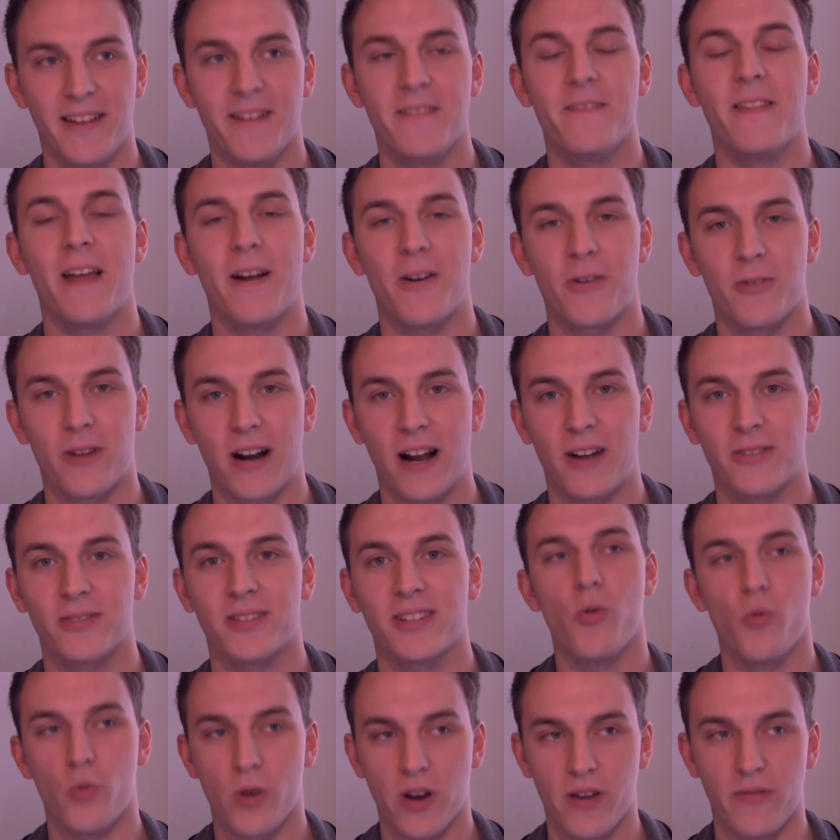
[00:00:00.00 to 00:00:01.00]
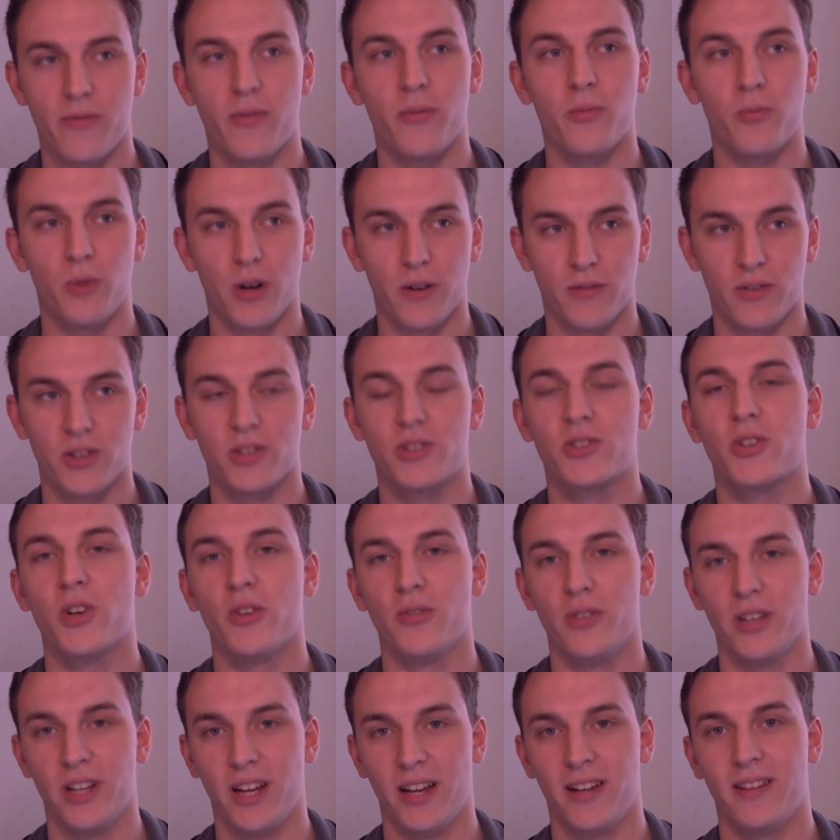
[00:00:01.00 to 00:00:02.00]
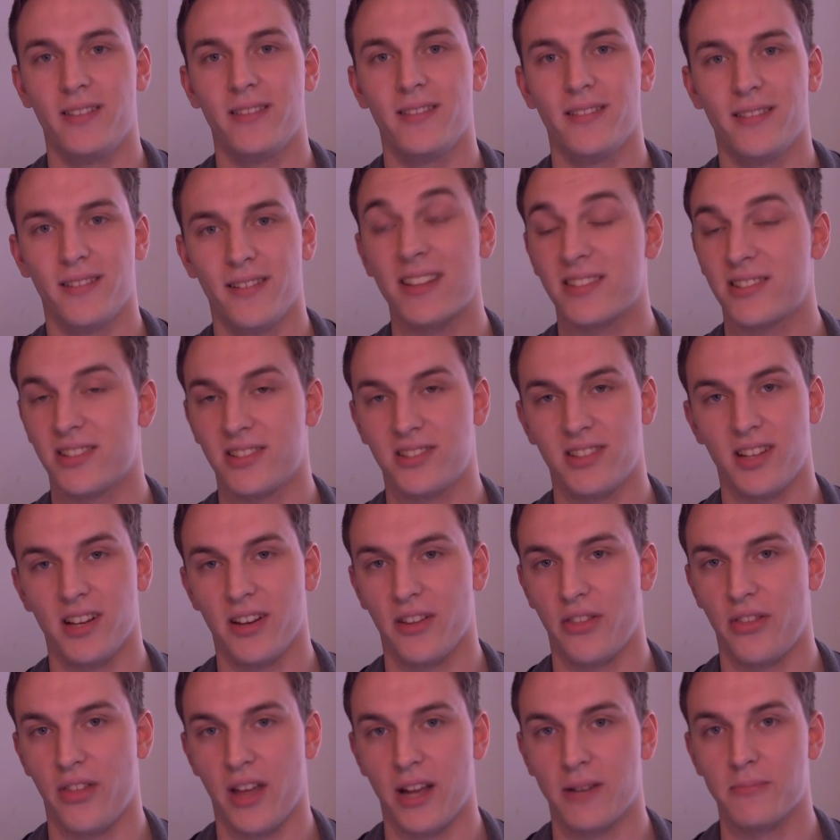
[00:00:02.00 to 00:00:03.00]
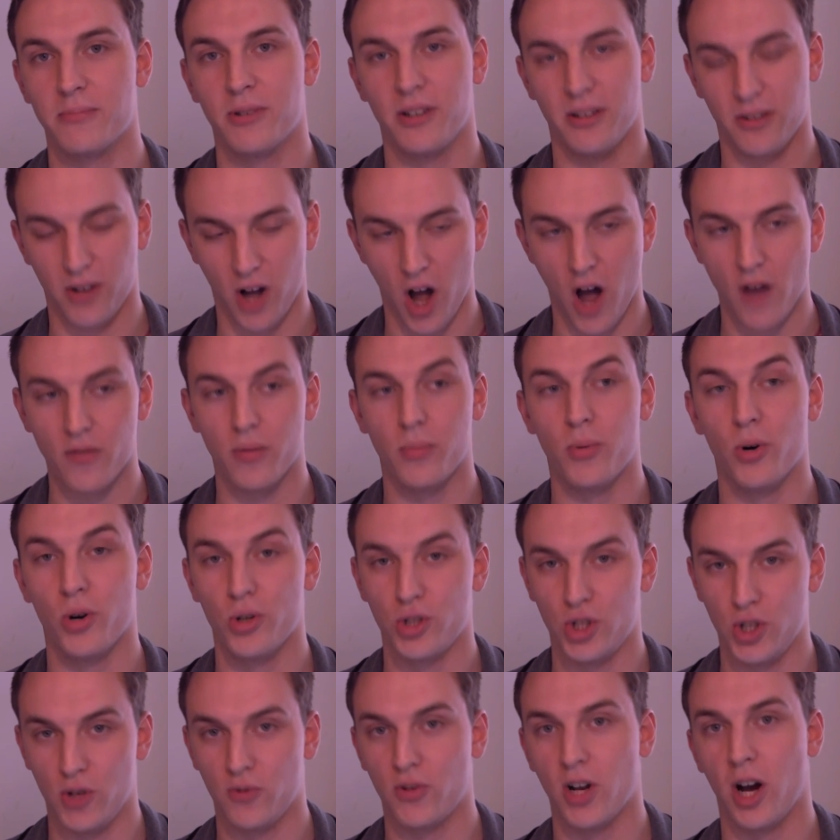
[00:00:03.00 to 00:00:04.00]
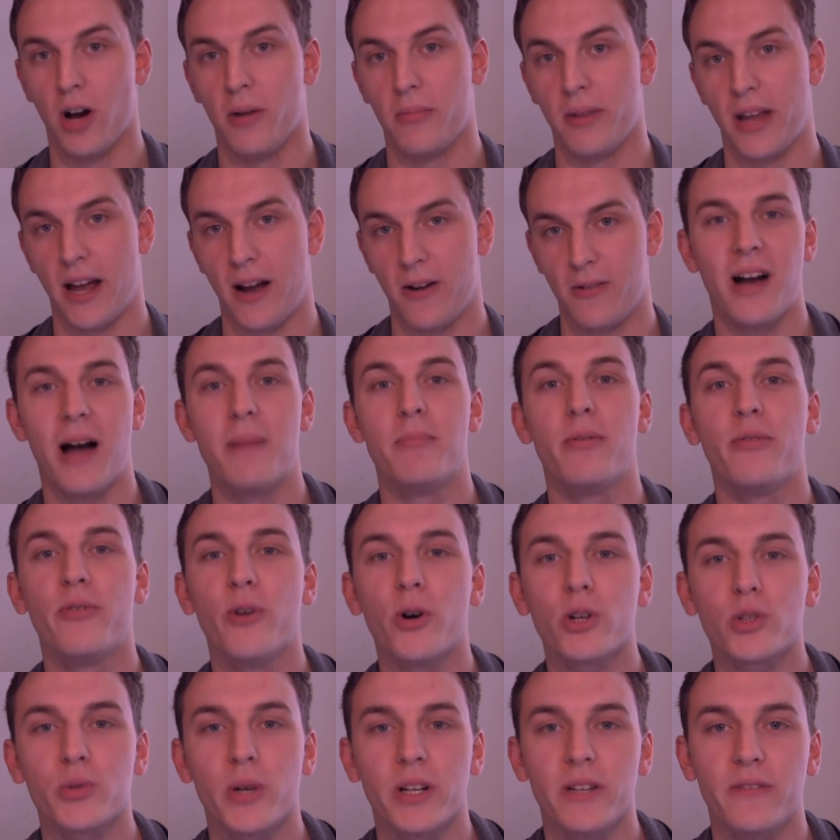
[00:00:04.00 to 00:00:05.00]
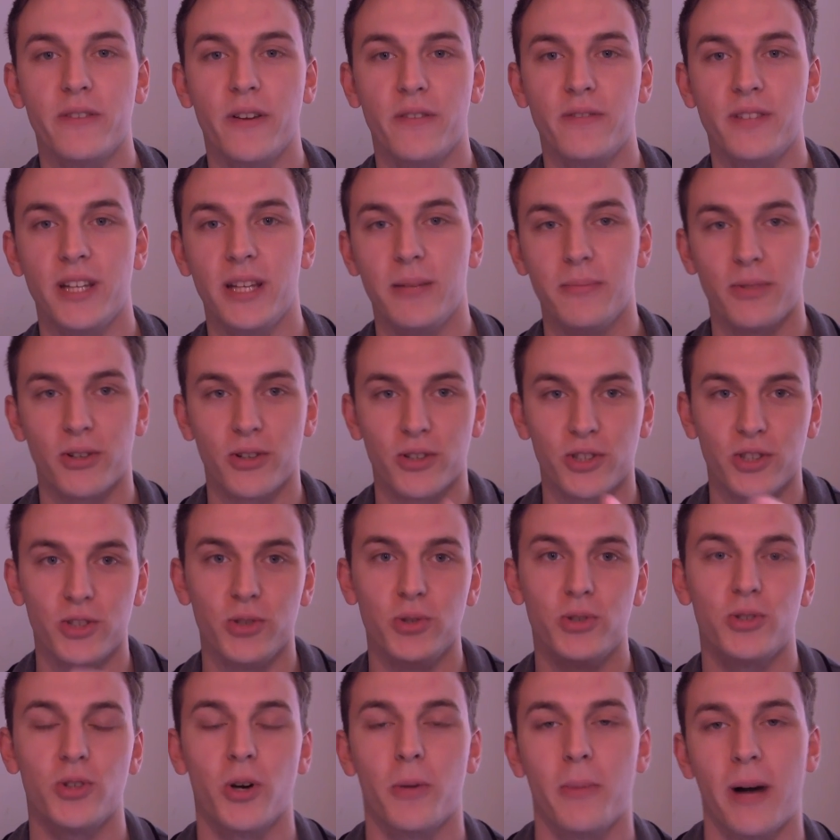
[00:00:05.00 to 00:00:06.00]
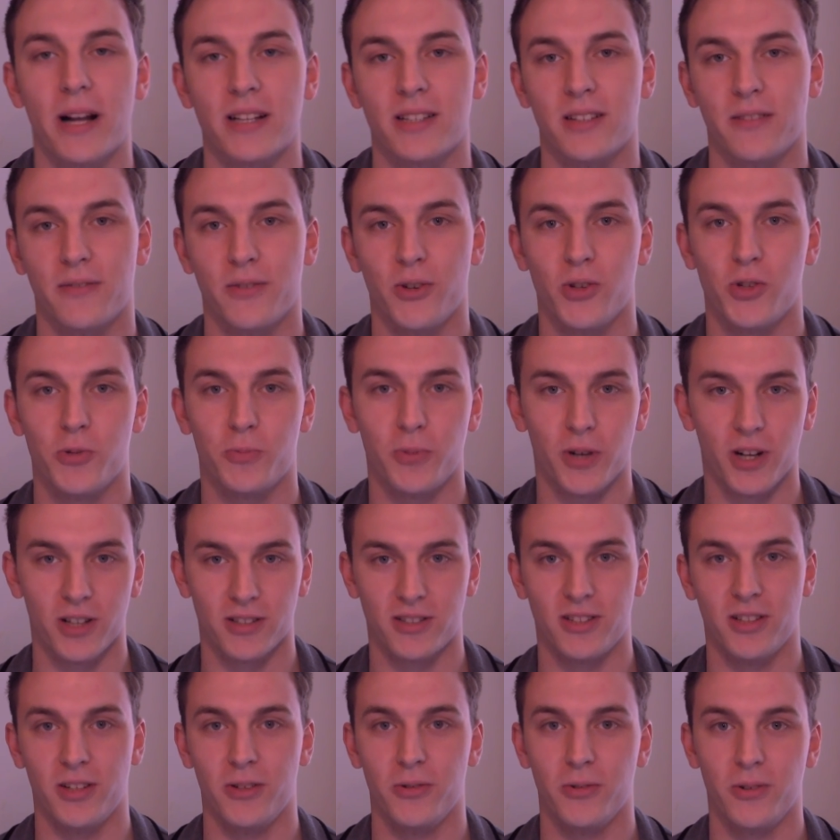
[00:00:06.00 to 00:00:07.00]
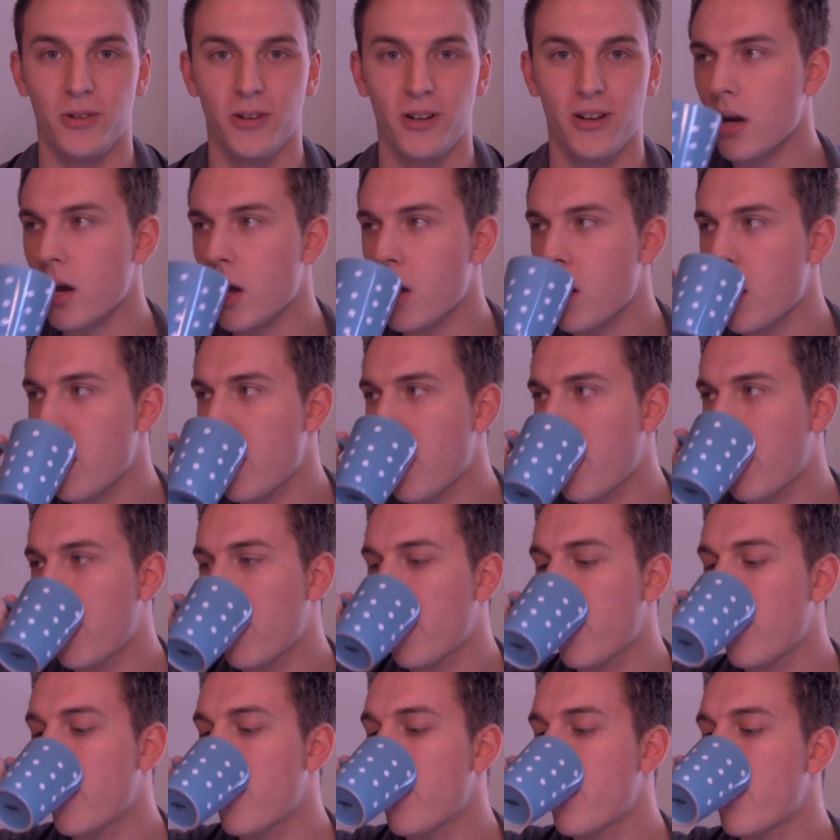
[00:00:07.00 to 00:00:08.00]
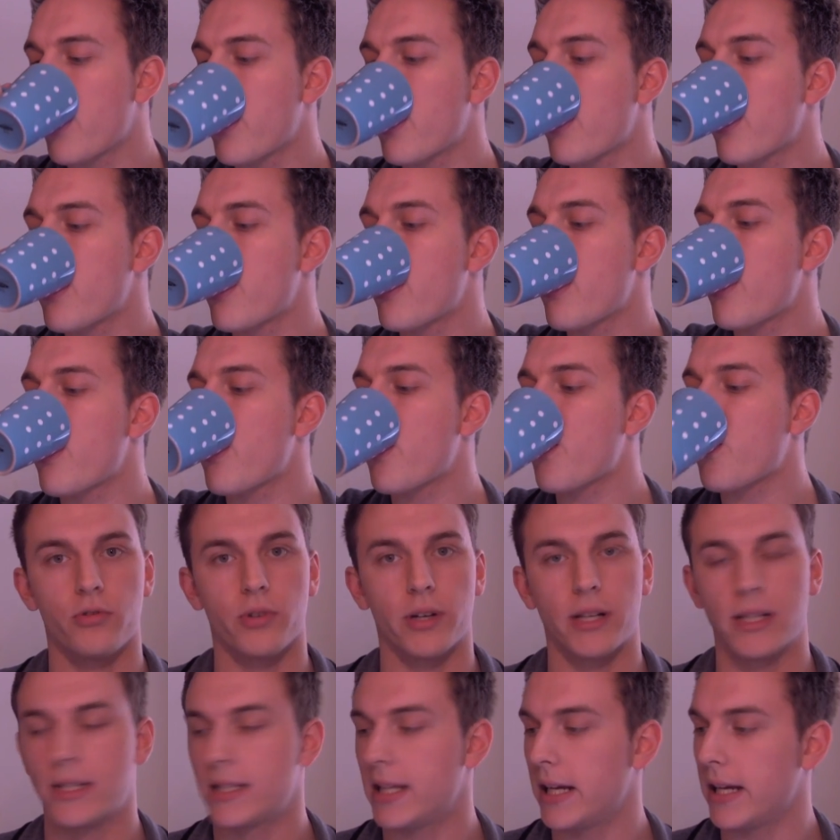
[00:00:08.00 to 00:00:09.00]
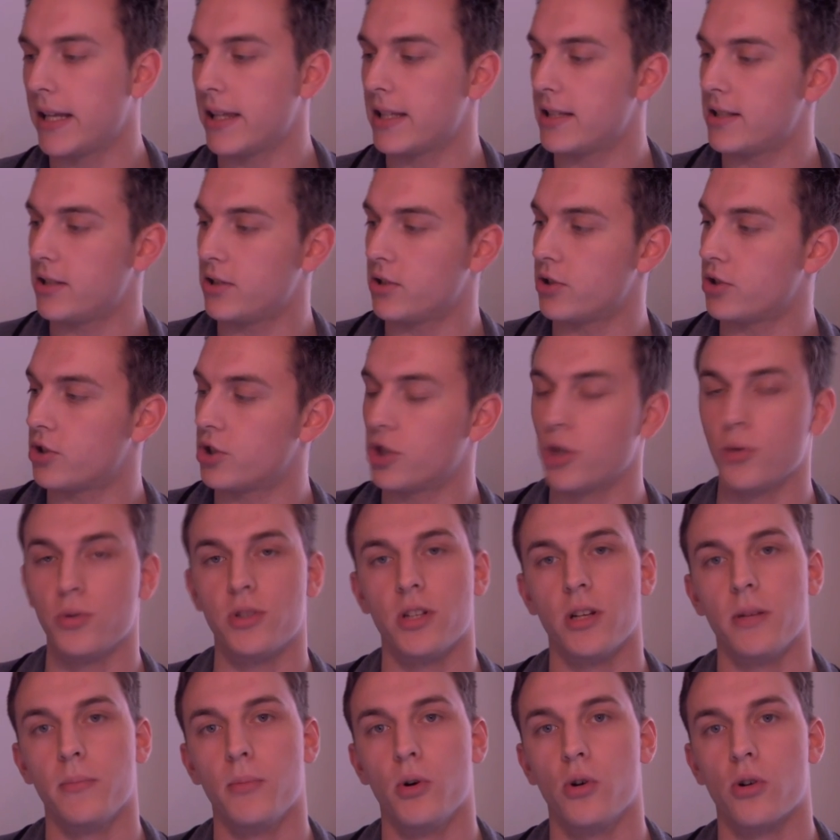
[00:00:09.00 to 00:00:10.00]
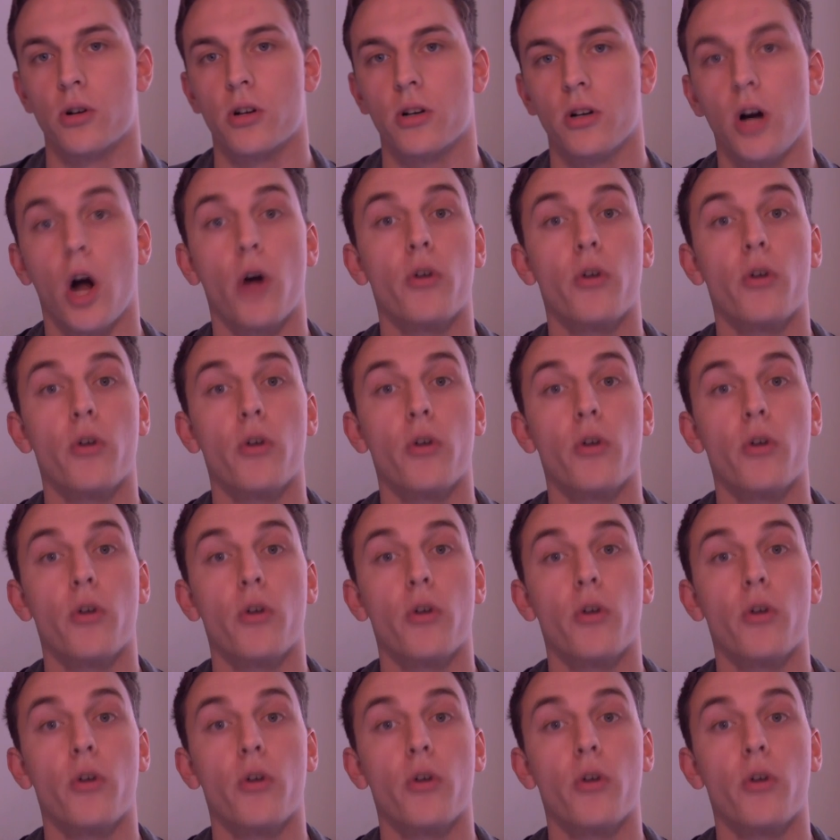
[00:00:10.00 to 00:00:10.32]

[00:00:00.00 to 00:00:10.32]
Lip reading: They're around. We've discovered it. Cancer's still a thing, but hoverboards, you've got them now. And before 2015, because you saw Back to the Future Part 2. I should also point out that I don't drink tea. This is just juice in a mug.